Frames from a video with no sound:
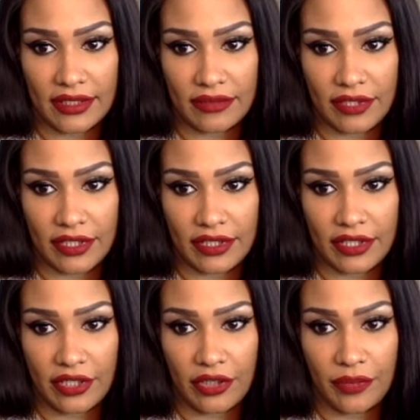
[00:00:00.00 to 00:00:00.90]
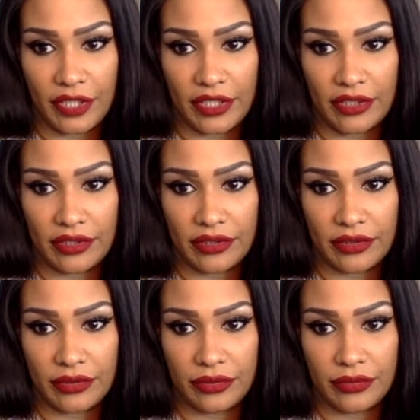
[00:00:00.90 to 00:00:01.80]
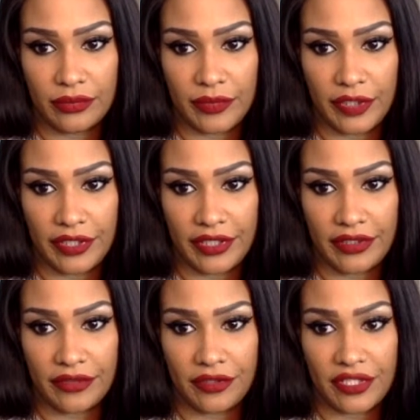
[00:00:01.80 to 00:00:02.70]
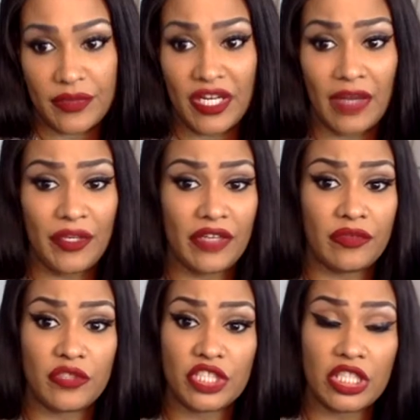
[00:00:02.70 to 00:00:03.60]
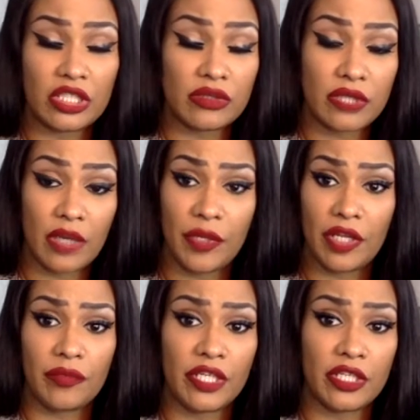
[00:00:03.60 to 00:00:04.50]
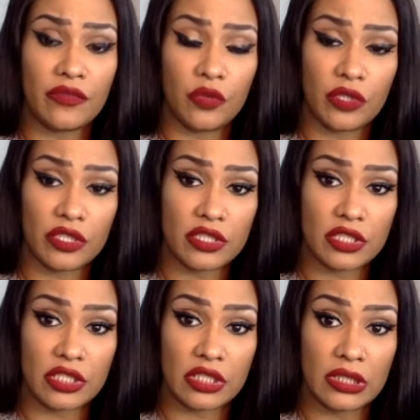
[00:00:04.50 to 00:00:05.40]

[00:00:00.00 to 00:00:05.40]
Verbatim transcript: Right. There are many who marry in their 30s, but how many of them cheat? How many of them get divorced?